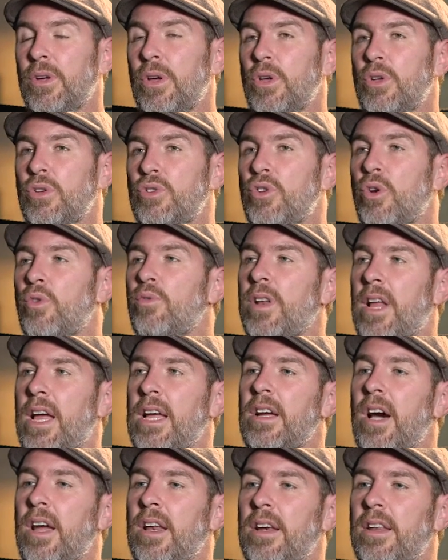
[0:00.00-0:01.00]
So when I
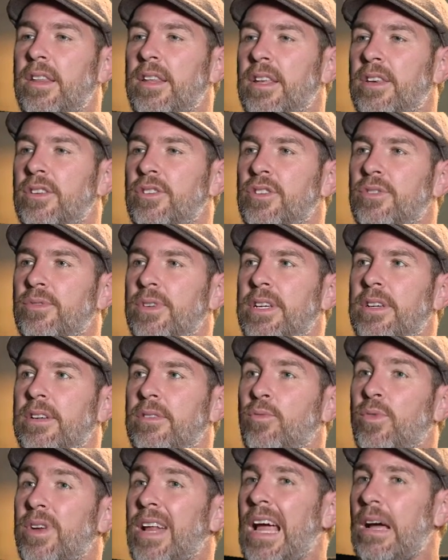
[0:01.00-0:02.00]
got into the industry,
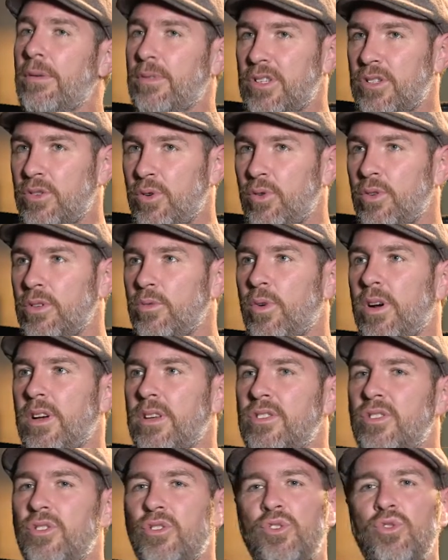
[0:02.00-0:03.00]
what I was told
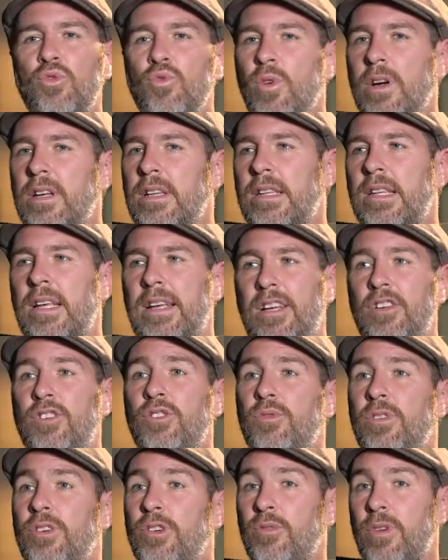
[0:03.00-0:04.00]
was, do one thing and
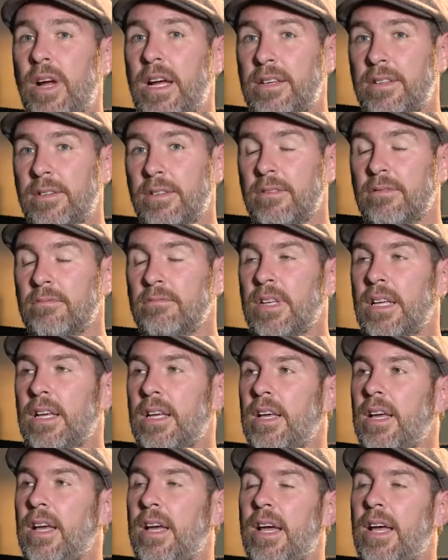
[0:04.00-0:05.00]
do it great.
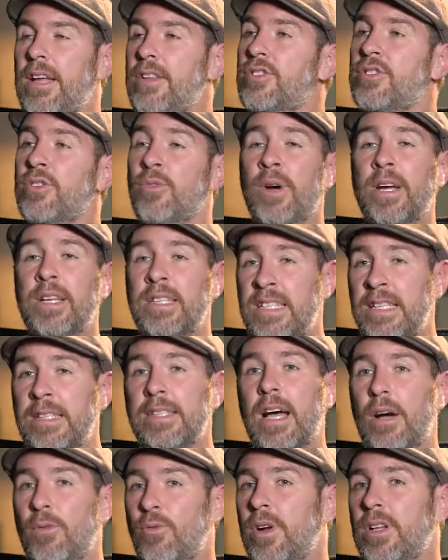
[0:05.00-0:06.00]
And so I did
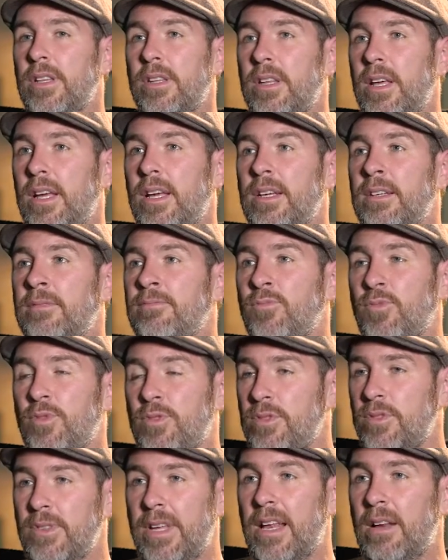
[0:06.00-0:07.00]
that one thing, which
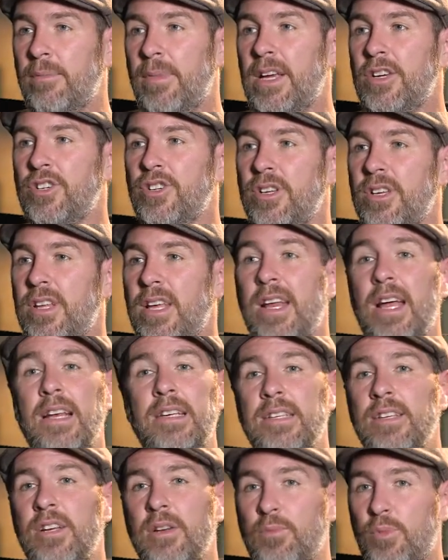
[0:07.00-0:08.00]
was animation, and I
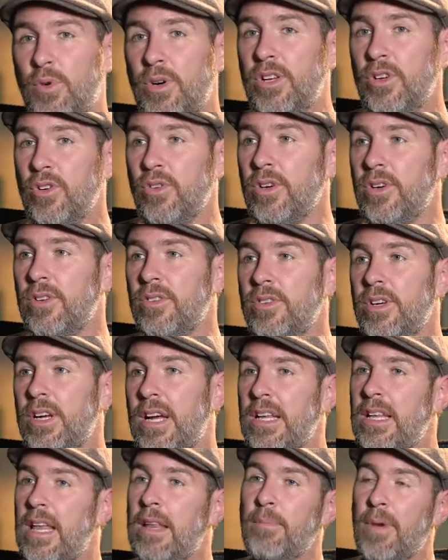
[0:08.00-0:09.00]
did it pretty good.
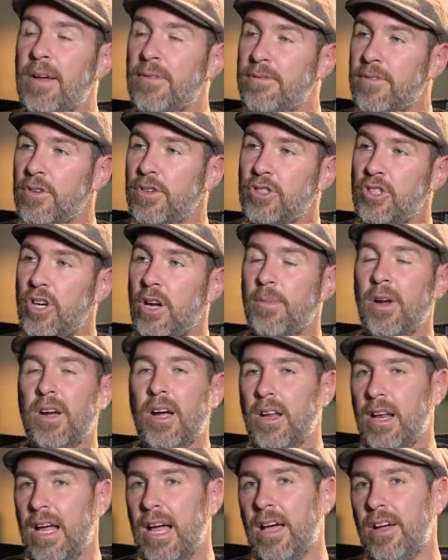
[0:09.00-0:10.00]
And then my first job, I
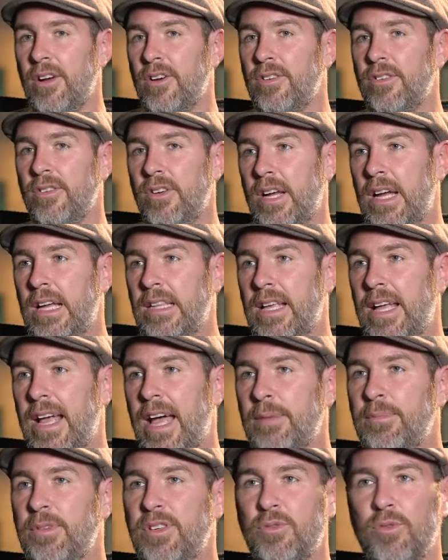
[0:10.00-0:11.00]
got hired, and they
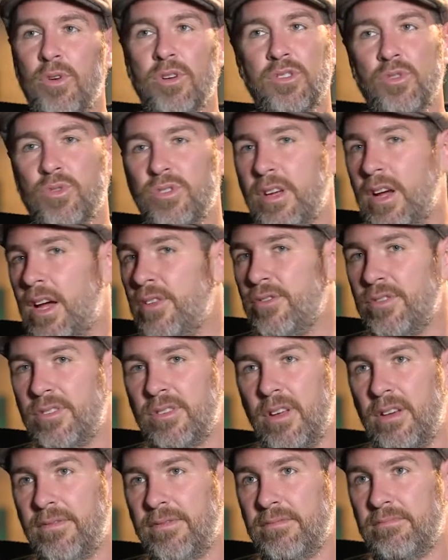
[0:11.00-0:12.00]
had me do all sorts of other
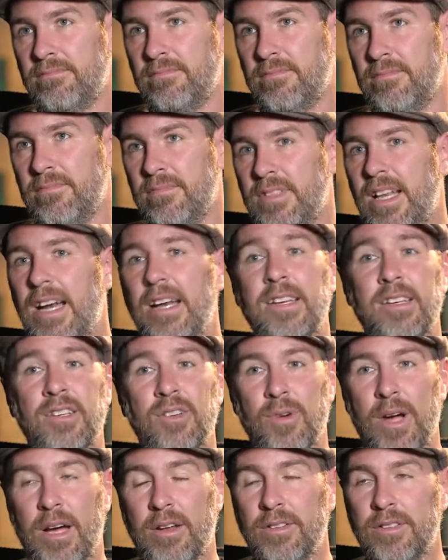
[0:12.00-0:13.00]
stuff that I didn't know
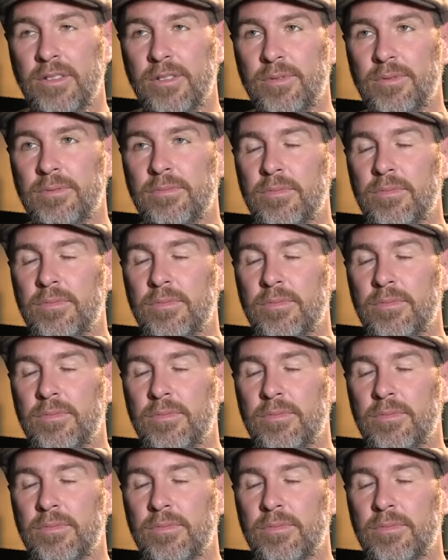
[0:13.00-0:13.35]
how to do.